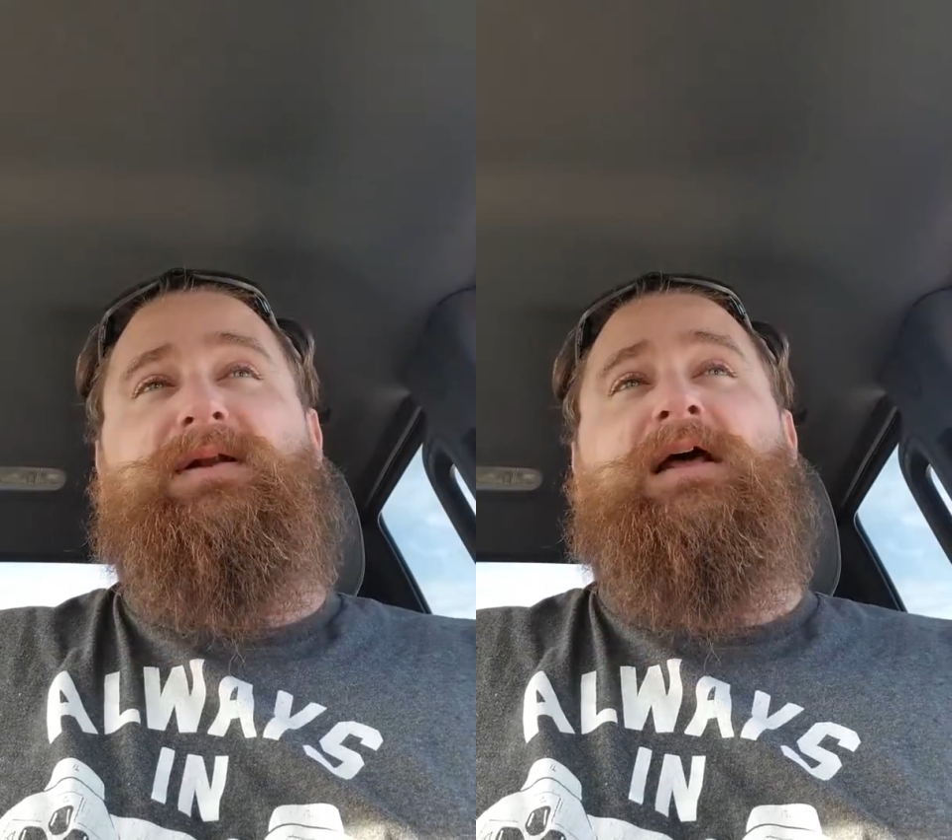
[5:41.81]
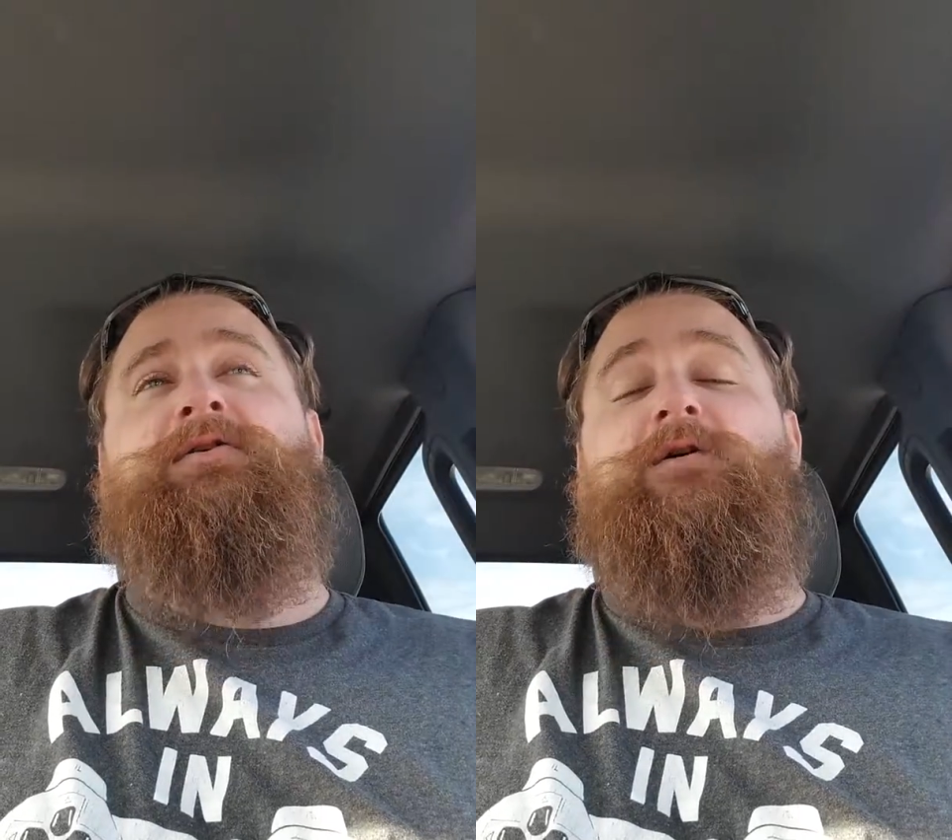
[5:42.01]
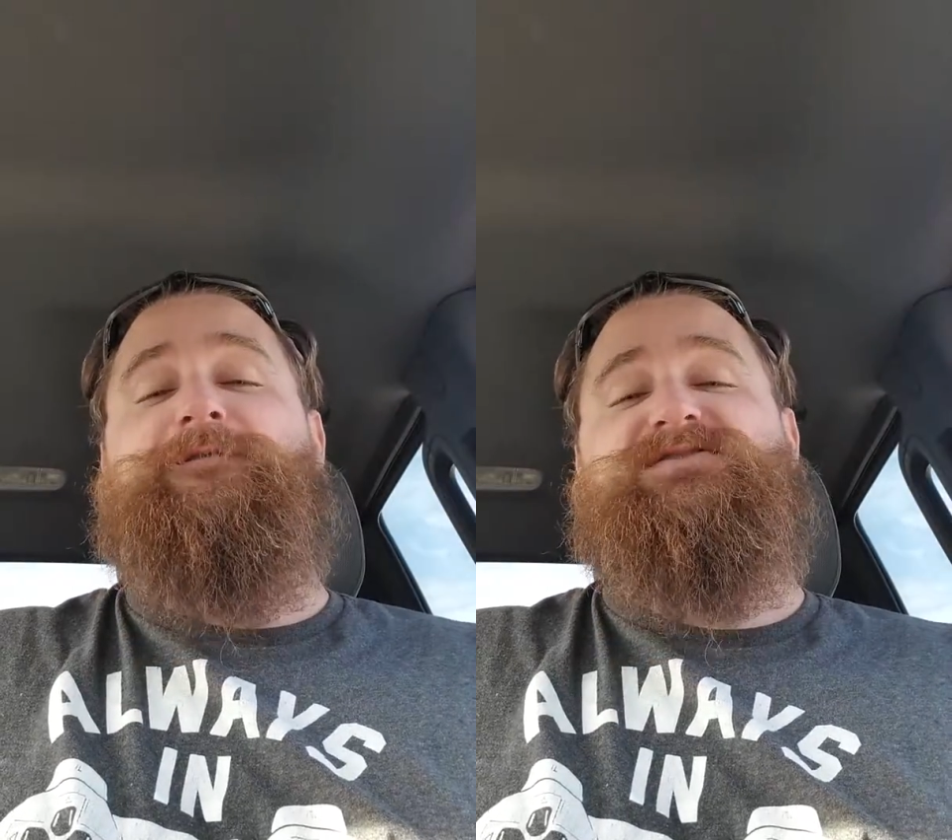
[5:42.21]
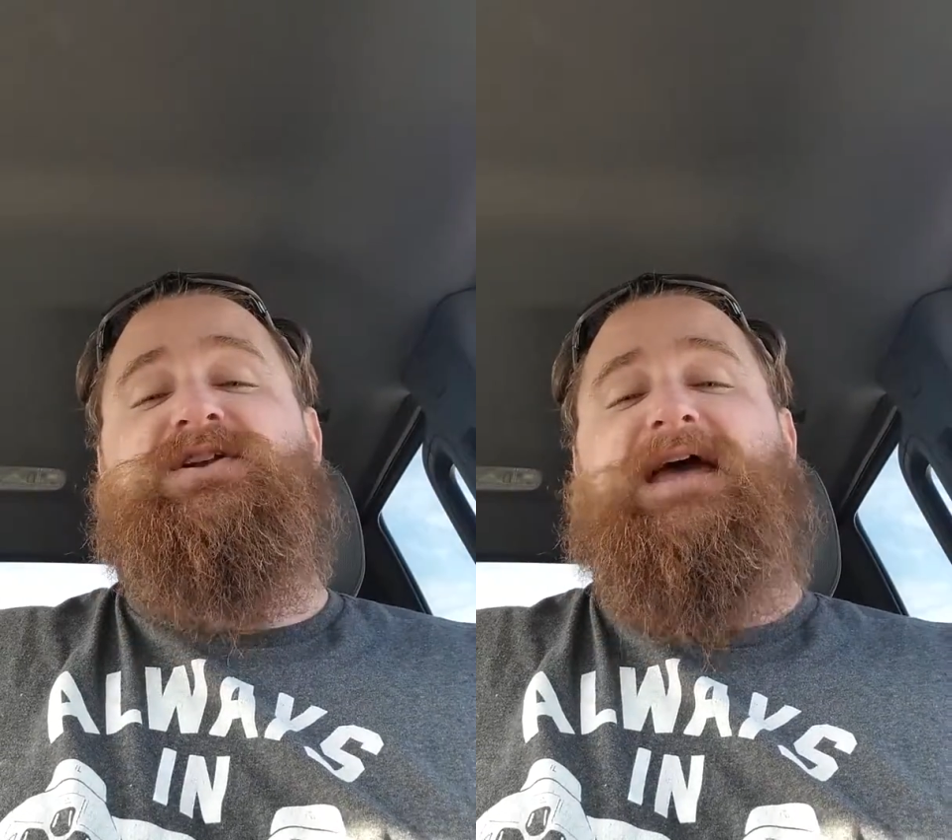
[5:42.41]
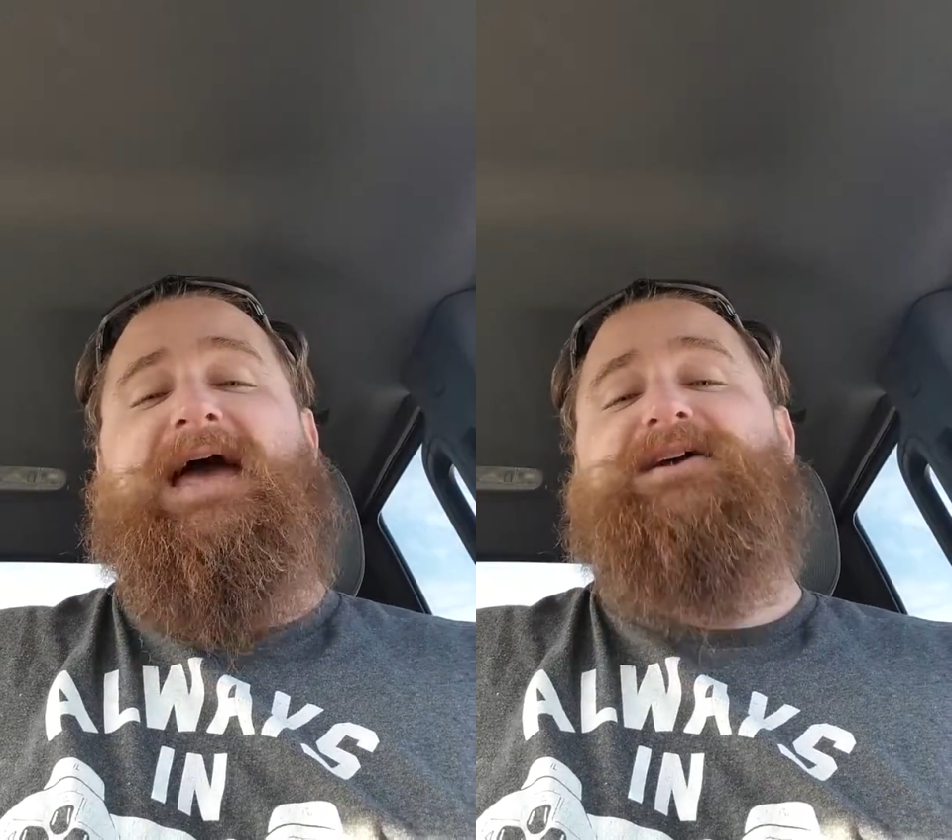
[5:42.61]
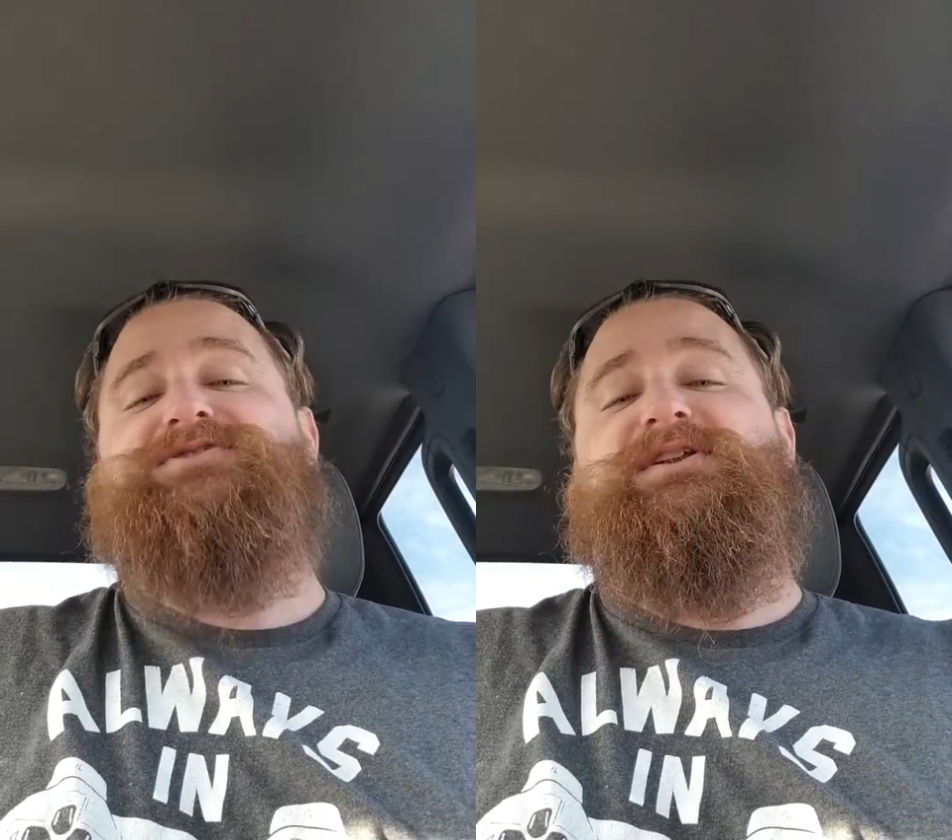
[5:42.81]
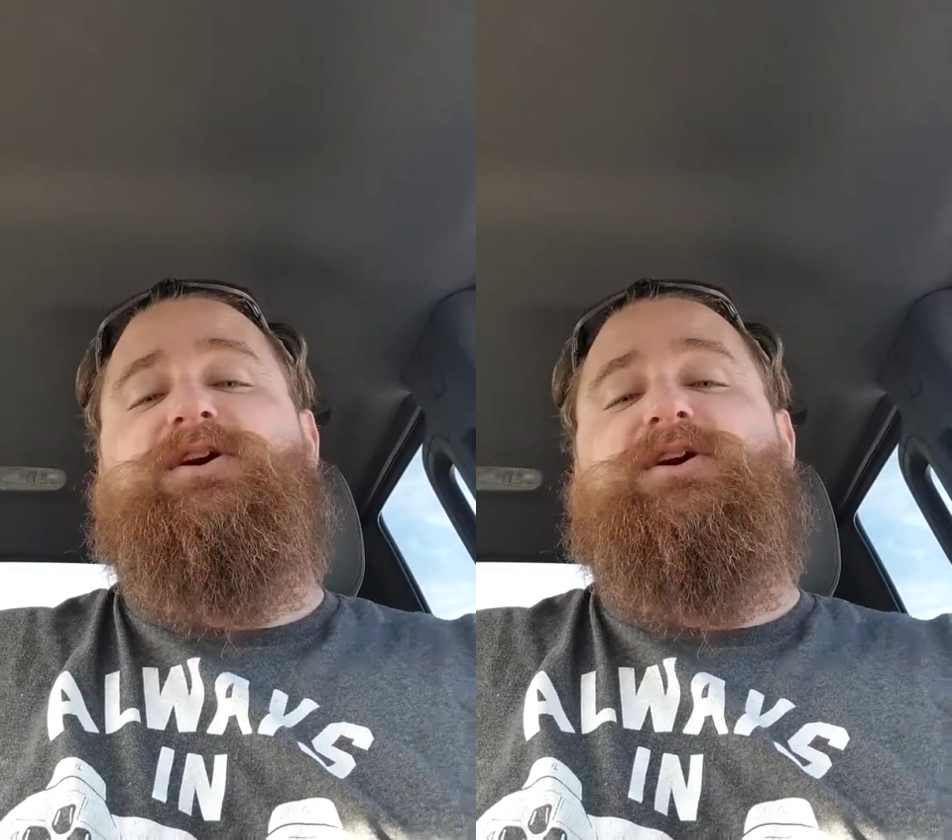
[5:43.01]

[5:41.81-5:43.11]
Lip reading: but I don't know if it's going to actually